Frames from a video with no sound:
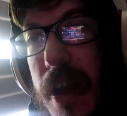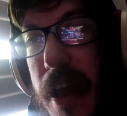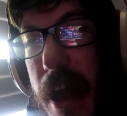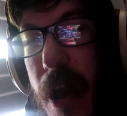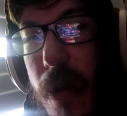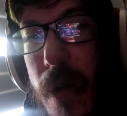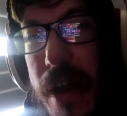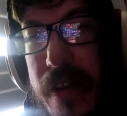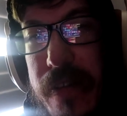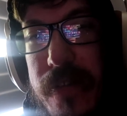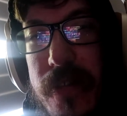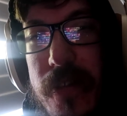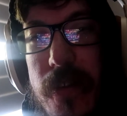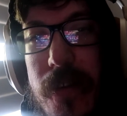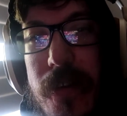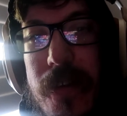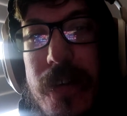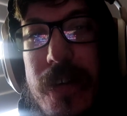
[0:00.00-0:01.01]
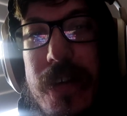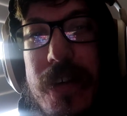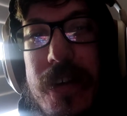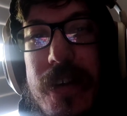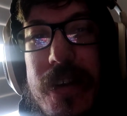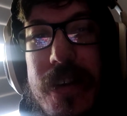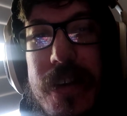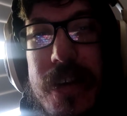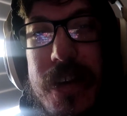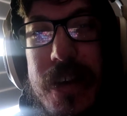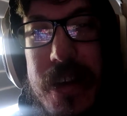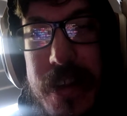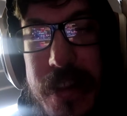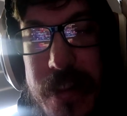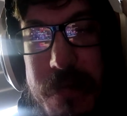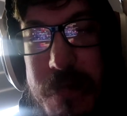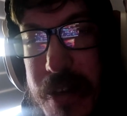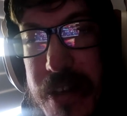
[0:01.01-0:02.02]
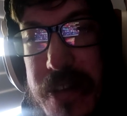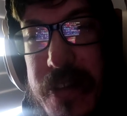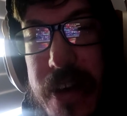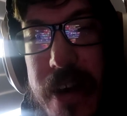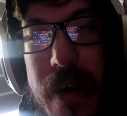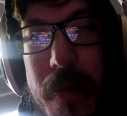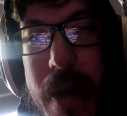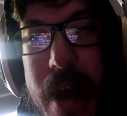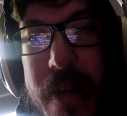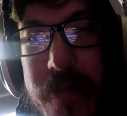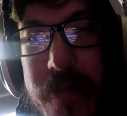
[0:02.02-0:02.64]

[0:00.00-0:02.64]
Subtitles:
how I feel in the meantime